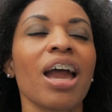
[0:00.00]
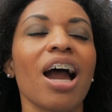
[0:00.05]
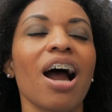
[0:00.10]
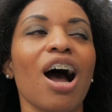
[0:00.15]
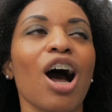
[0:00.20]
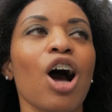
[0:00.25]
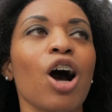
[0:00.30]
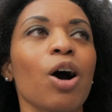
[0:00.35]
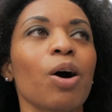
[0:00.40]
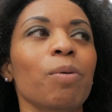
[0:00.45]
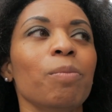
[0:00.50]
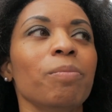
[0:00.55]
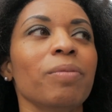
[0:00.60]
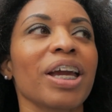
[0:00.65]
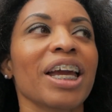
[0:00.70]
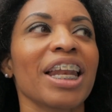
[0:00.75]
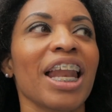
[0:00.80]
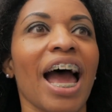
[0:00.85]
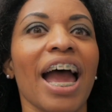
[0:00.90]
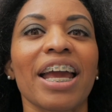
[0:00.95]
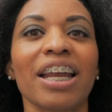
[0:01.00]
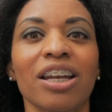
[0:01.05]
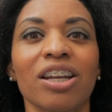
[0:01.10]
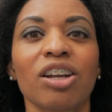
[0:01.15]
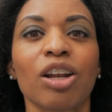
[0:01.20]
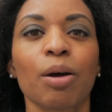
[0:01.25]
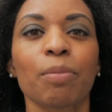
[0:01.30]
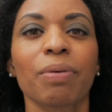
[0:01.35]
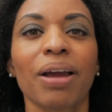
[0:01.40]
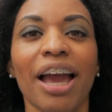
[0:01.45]
And I
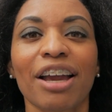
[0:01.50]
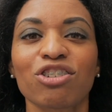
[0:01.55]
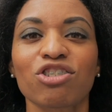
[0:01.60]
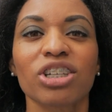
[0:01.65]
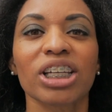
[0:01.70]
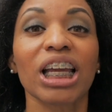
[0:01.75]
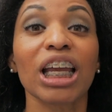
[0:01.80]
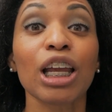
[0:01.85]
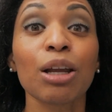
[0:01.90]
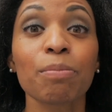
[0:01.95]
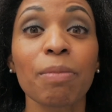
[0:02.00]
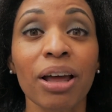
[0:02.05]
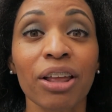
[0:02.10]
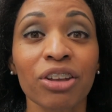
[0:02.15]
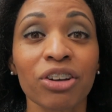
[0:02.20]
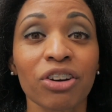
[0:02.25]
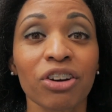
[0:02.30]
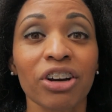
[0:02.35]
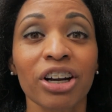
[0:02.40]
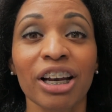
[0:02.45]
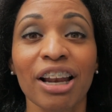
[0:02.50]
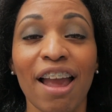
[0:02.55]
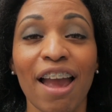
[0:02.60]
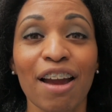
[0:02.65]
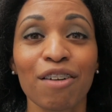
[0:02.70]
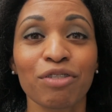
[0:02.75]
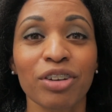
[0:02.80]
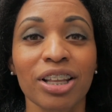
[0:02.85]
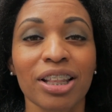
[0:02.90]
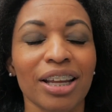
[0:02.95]
ended up actually emailing her and
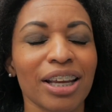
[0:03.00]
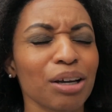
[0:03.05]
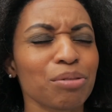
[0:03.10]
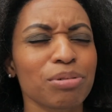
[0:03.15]
everything.